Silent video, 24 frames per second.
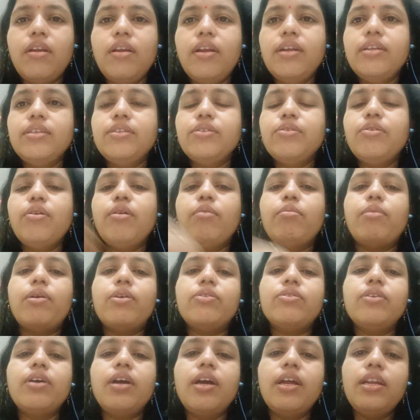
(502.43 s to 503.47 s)
Let's know
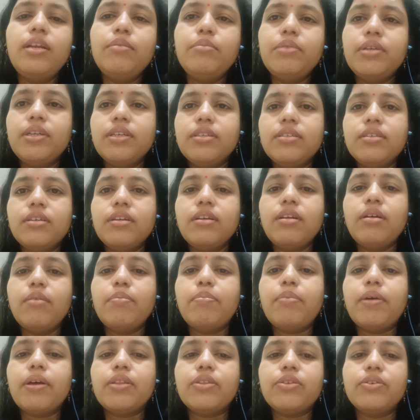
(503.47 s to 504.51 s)
about the elimination
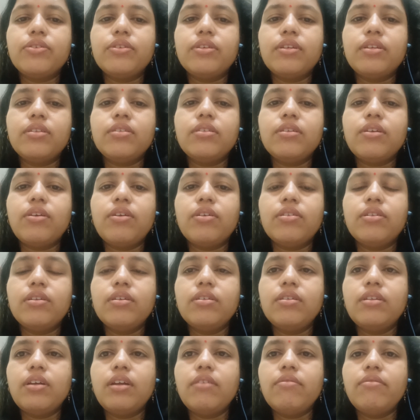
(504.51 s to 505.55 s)
of pathogens other
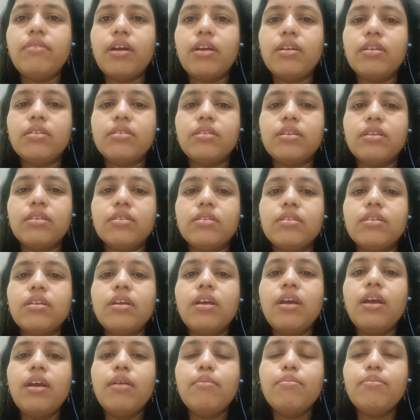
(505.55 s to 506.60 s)
than viruses.
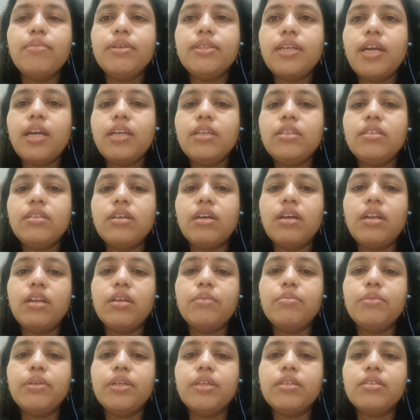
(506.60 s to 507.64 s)
Besides the
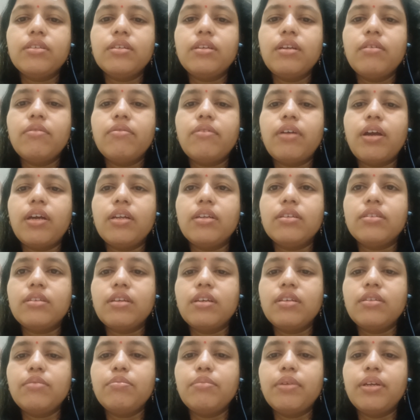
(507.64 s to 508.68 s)
elimination of
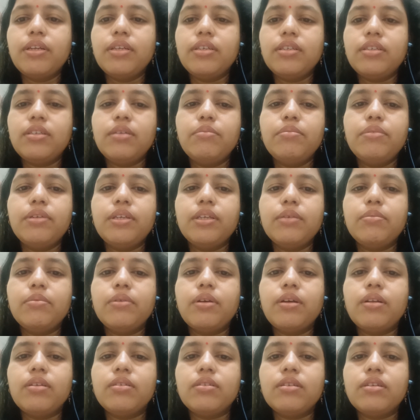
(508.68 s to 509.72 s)
viruses, meristem tip
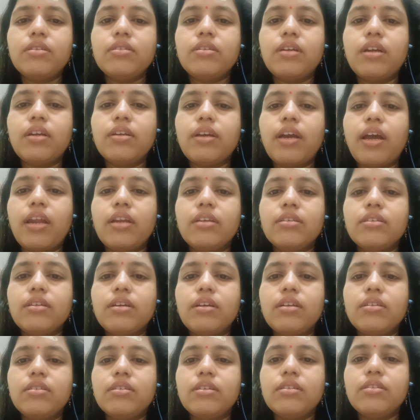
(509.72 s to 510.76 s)
cultures and callus
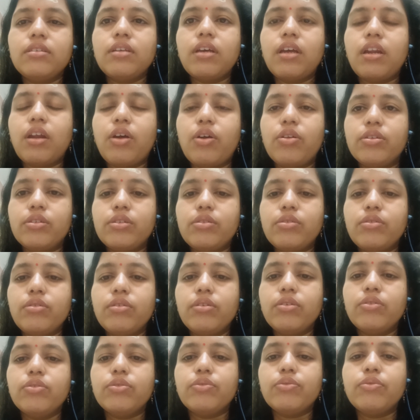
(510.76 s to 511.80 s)
cultures are also
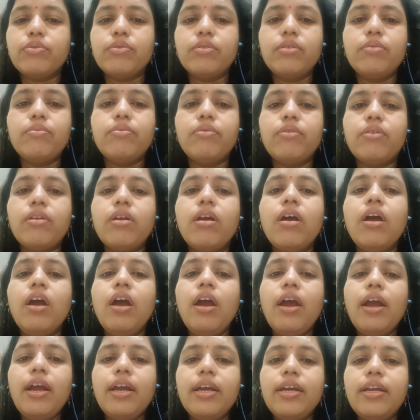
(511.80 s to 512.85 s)
useful for
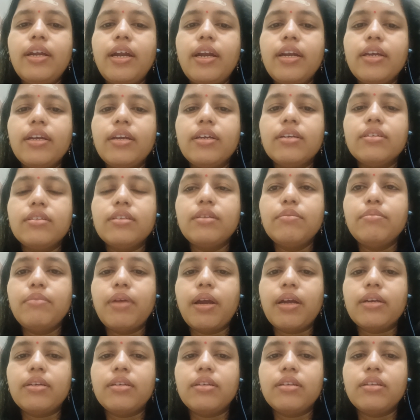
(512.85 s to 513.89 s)
eradication
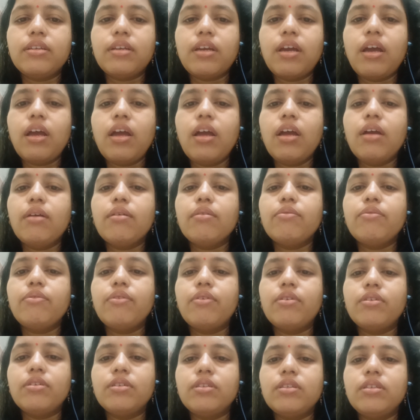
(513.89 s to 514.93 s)
bacteria,
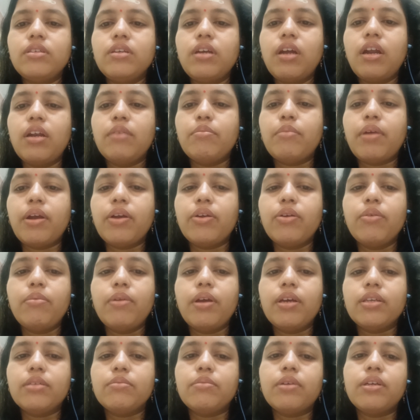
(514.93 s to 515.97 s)
fungi, and
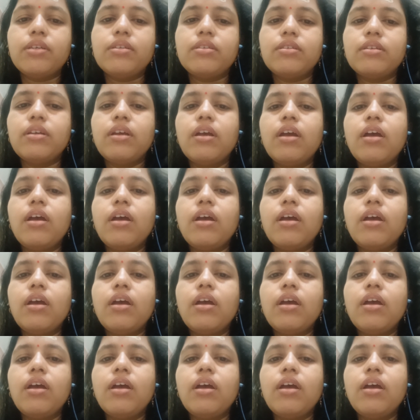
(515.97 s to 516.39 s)
mycoplasmas.